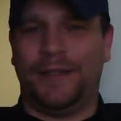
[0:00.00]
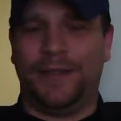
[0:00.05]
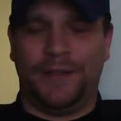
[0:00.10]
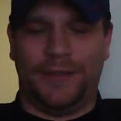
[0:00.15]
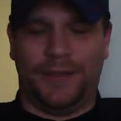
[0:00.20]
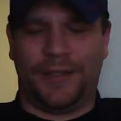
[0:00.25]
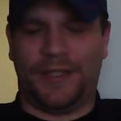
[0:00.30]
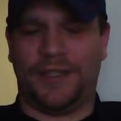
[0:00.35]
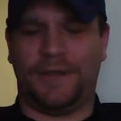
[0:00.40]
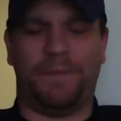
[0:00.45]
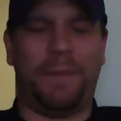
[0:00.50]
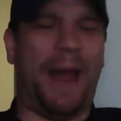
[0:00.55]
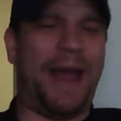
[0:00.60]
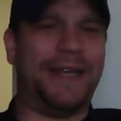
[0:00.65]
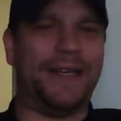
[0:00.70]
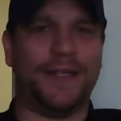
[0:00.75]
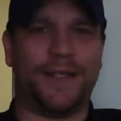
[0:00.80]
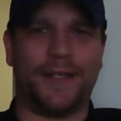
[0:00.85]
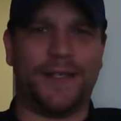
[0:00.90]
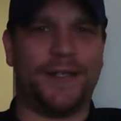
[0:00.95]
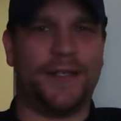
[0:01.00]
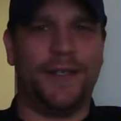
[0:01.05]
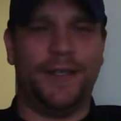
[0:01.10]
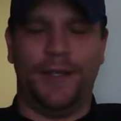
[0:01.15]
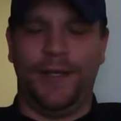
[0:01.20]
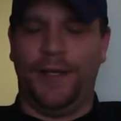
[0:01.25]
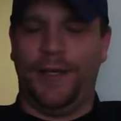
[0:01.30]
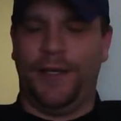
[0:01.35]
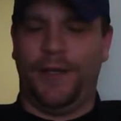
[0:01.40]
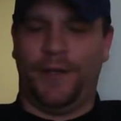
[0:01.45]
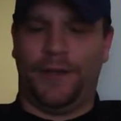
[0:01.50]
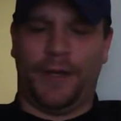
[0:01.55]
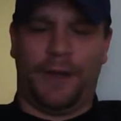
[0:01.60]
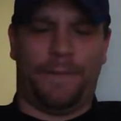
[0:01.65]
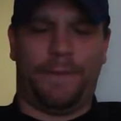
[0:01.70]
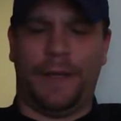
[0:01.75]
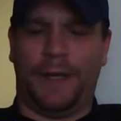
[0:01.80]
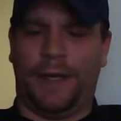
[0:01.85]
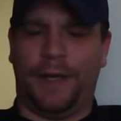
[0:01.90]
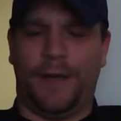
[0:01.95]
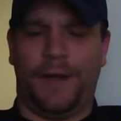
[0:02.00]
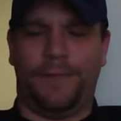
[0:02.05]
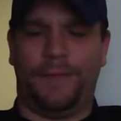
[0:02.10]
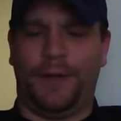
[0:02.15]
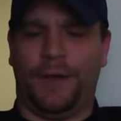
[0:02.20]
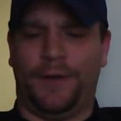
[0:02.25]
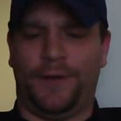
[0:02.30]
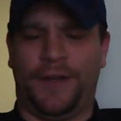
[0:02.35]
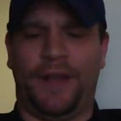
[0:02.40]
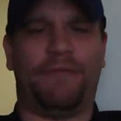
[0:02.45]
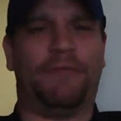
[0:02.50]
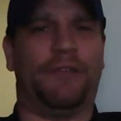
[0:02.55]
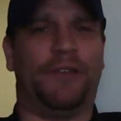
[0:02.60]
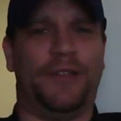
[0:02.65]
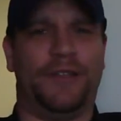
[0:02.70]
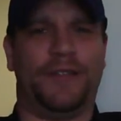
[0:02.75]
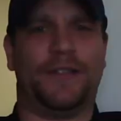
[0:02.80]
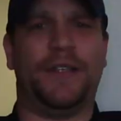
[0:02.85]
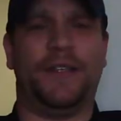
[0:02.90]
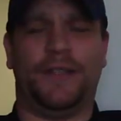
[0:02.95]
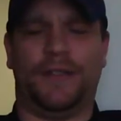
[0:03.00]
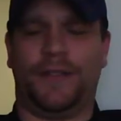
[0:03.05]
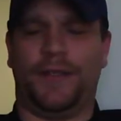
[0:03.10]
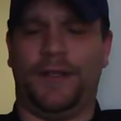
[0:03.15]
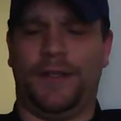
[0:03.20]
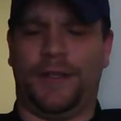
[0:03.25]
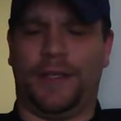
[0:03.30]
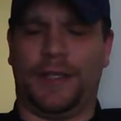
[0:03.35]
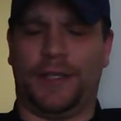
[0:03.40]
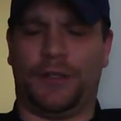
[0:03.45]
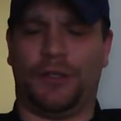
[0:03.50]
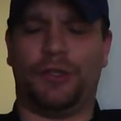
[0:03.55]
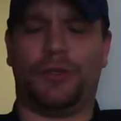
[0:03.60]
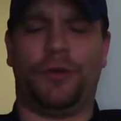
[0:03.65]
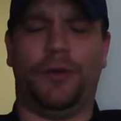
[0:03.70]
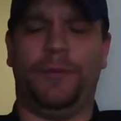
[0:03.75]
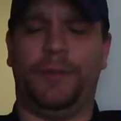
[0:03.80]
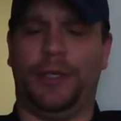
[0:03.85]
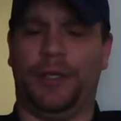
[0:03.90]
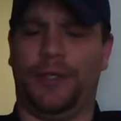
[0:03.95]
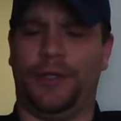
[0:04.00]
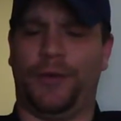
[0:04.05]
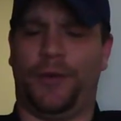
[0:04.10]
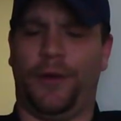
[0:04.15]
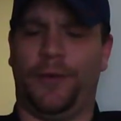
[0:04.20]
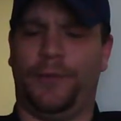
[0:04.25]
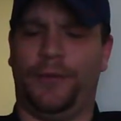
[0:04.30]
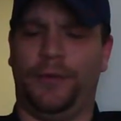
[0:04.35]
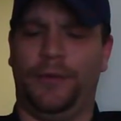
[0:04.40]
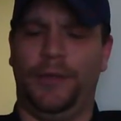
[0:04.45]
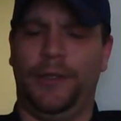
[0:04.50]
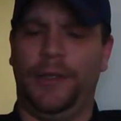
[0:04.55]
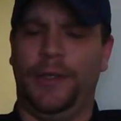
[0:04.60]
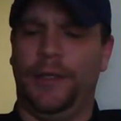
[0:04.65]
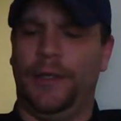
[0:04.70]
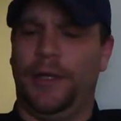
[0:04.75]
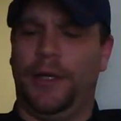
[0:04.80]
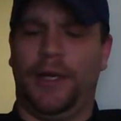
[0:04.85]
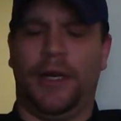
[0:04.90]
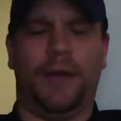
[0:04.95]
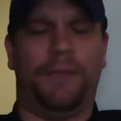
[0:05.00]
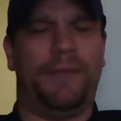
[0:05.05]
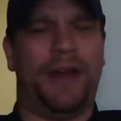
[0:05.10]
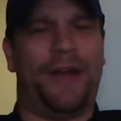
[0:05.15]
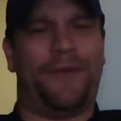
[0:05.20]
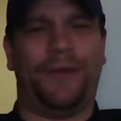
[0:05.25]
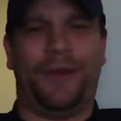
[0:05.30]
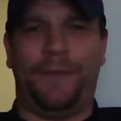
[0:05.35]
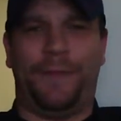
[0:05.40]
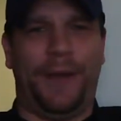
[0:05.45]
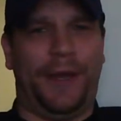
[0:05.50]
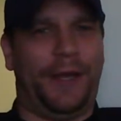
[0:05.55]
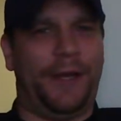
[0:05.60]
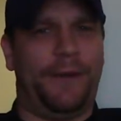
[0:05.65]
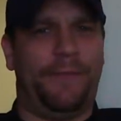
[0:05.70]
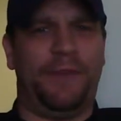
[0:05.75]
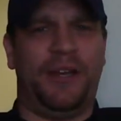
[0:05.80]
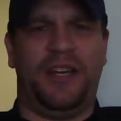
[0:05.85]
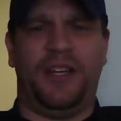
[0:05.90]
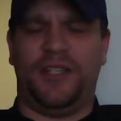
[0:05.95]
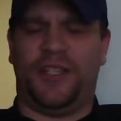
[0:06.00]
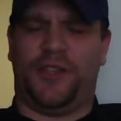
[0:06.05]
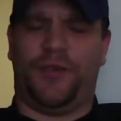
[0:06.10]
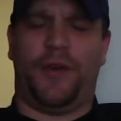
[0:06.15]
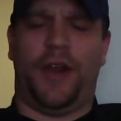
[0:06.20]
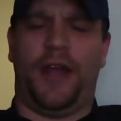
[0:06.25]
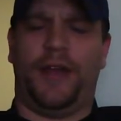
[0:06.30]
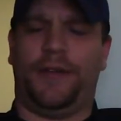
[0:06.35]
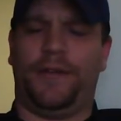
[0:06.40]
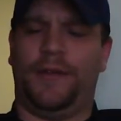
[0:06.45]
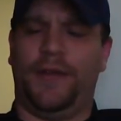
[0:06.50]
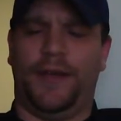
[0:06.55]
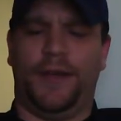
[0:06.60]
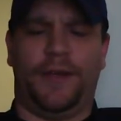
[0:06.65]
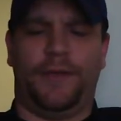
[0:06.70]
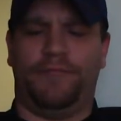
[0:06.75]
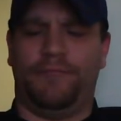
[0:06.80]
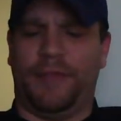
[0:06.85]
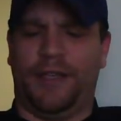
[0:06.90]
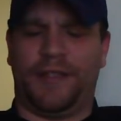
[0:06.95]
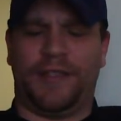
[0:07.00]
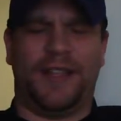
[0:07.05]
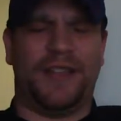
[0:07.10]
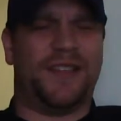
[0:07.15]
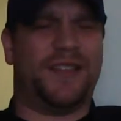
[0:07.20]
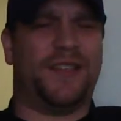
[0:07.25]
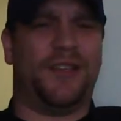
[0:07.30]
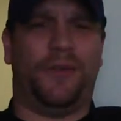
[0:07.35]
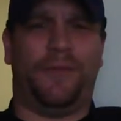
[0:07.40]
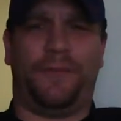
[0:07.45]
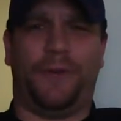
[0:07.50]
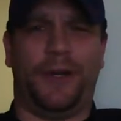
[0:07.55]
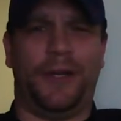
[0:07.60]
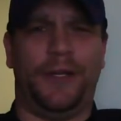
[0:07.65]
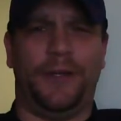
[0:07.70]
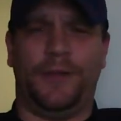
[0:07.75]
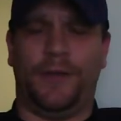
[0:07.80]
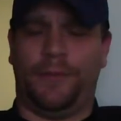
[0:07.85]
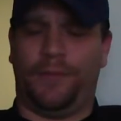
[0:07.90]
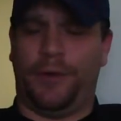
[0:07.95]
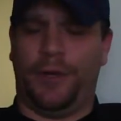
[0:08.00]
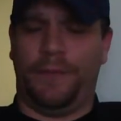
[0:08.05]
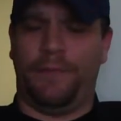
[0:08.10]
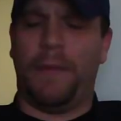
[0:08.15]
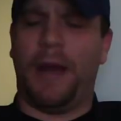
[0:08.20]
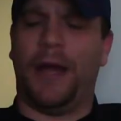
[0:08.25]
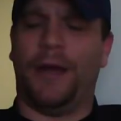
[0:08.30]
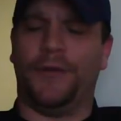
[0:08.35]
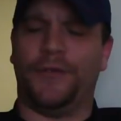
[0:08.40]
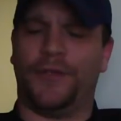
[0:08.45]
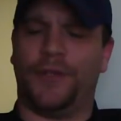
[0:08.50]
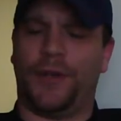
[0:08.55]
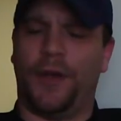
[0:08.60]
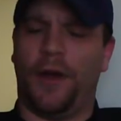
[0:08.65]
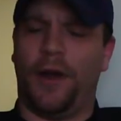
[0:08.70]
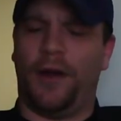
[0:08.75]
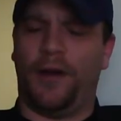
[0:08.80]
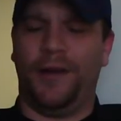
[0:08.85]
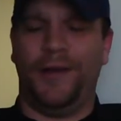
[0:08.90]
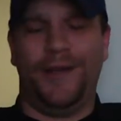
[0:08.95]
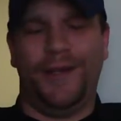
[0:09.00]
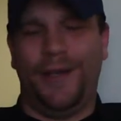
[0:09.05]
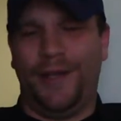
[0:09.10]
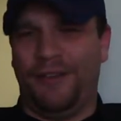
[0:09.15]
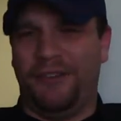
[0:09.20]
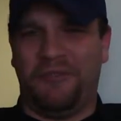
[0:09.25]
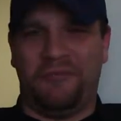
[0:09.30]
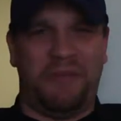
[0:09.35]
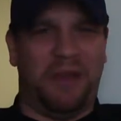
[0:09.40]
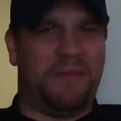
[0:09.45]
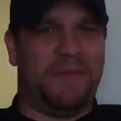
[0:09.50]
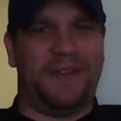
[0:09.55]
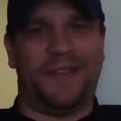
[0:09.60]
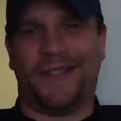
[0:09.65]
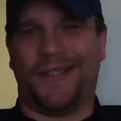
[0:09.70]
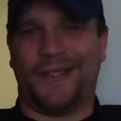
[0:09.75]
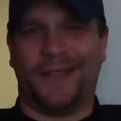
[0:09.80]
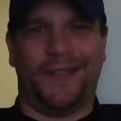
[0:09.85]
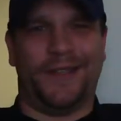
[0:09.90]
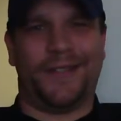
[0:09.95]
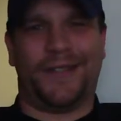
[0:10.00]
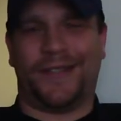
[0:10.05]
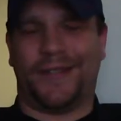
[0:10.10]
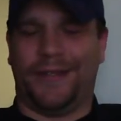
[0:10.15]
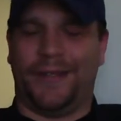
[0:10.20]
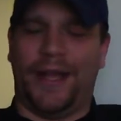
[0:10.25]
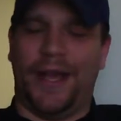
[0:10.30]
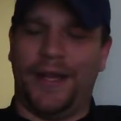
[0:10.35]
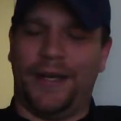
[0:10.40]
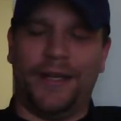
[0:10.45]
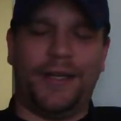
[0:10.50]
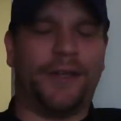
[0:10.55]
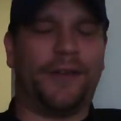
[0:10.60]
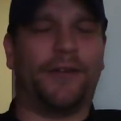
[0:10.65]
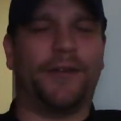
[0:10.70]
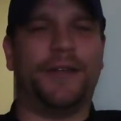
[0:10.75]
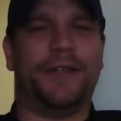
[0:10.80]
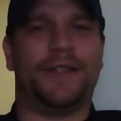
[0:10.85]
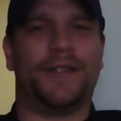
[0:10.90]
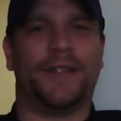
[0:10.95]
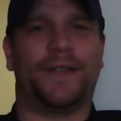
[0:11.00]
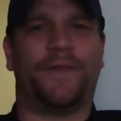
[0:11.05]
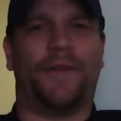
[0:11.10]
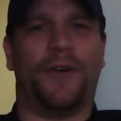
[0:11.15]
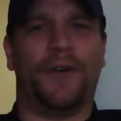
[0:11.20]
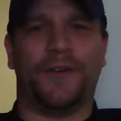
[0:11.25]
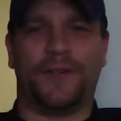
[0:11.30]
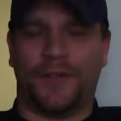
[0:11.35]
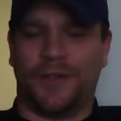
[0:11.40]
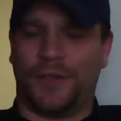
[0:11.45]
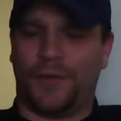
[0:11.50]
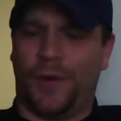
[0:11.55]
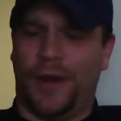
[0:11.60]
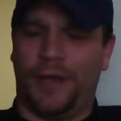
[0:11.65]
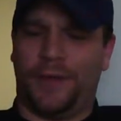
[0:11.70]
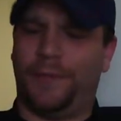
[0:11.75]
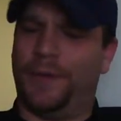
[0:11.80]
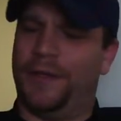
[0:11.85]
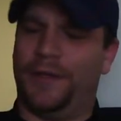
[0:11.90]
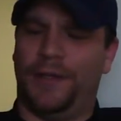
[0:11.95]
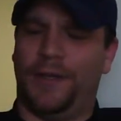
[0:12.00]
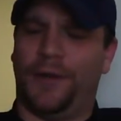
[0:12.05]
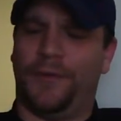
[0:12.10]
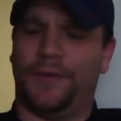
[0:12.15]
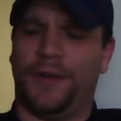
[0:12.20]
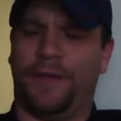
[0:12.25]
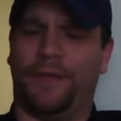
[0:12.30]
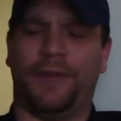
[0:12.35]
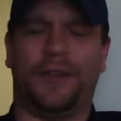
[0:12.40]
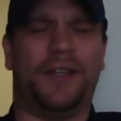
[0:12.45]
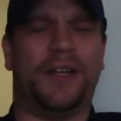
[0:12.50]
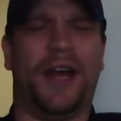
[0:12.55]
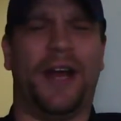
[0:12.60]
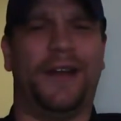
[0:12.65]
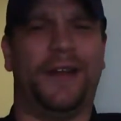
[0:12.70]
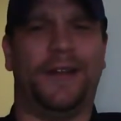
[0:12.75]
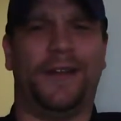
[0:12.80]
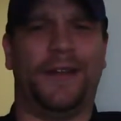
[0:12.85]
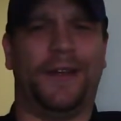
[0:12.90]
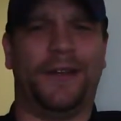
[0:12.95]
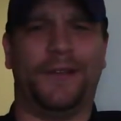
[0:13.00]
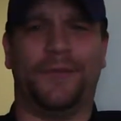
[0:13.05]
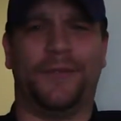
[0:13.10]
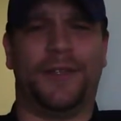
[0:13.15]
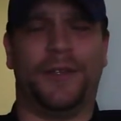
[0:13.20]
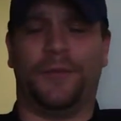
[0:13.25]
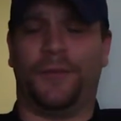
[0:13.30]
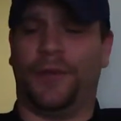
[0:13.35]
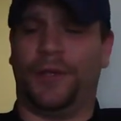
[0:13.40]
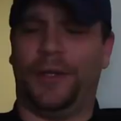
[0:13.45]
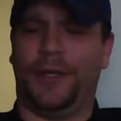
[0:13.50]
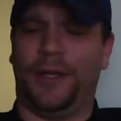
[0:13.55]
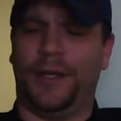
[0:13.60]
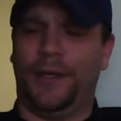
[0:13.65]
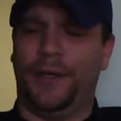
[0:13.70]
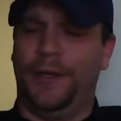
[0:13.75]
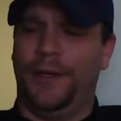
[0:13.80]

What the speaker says: spice, you know, that I'm picking up, you know, definitely is extremely enjoyable. Not really picking up in any strength. Like I said, still pretty mild cigar. You know, maybe a slight increase as far as the strength, but you know, definitely not anything to really